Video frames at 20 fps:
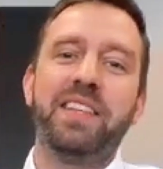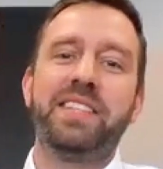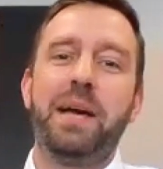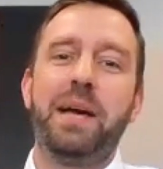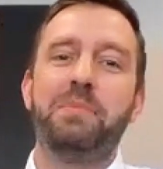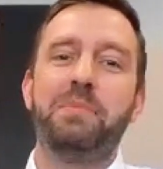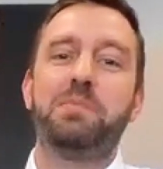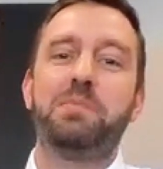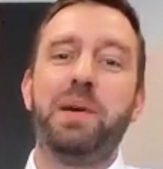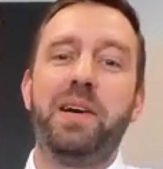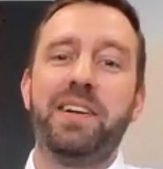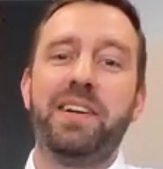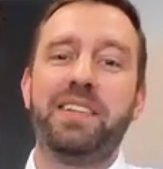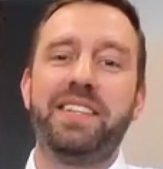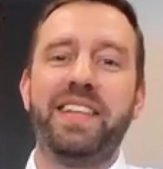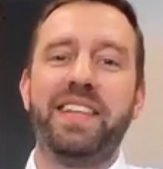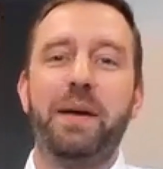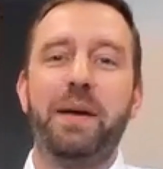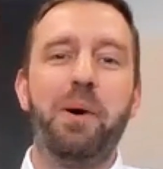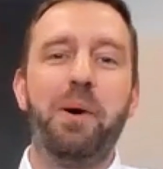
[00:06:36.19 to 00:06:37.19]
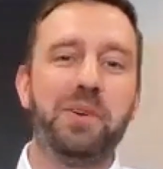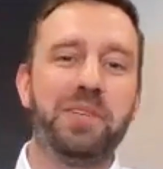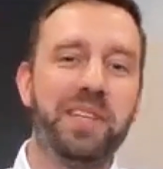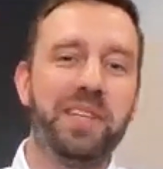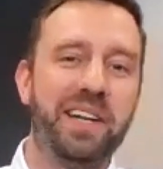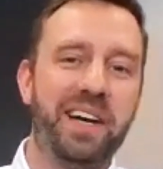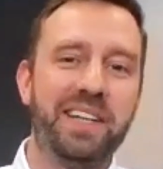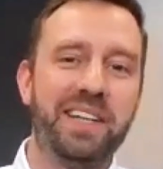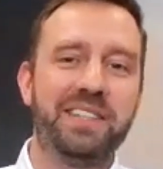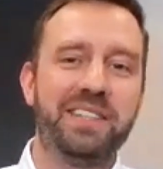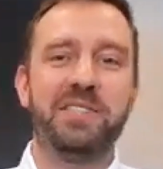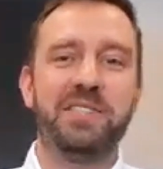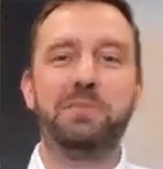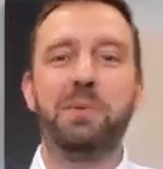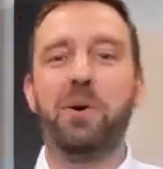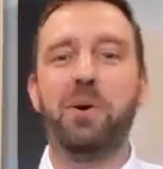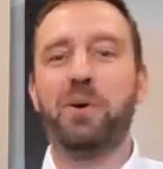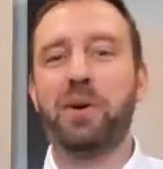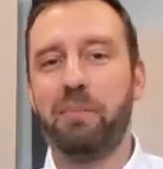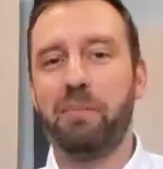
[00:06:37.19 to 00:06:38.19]
in the same spirit that they poked at us,
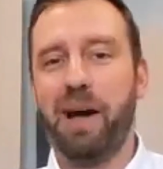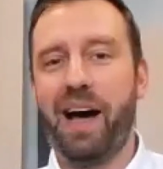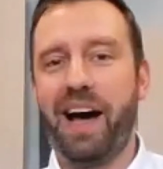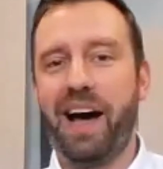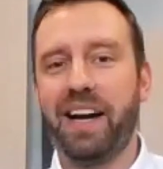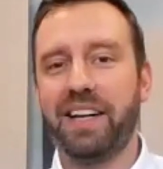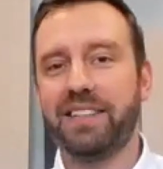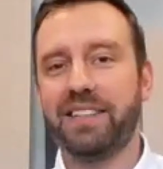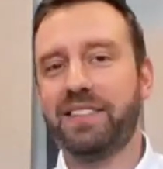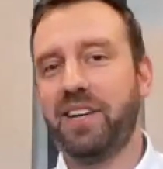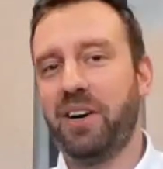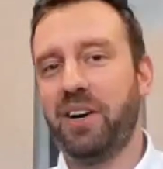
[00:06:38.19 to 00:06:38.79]
just poking back.